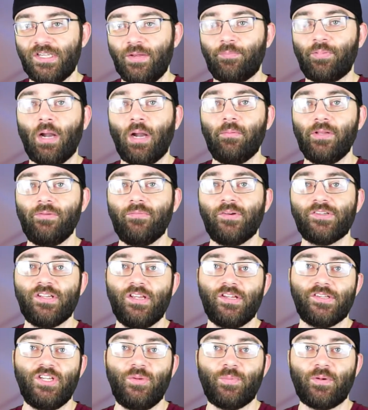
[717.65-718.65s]
It probably
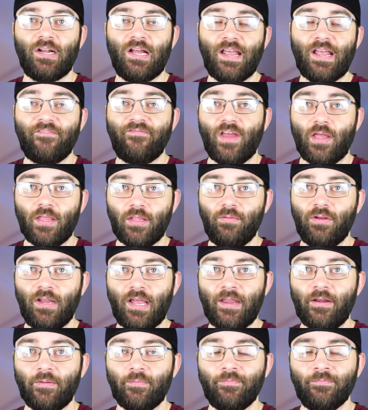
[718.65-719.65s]
wasn't a super high valued
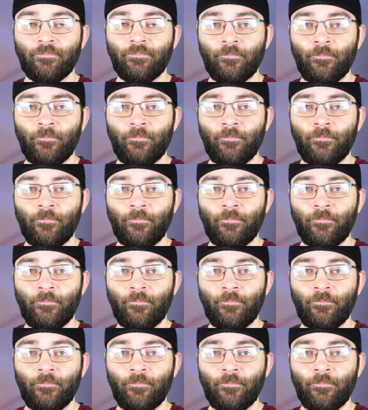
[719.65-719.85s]
item.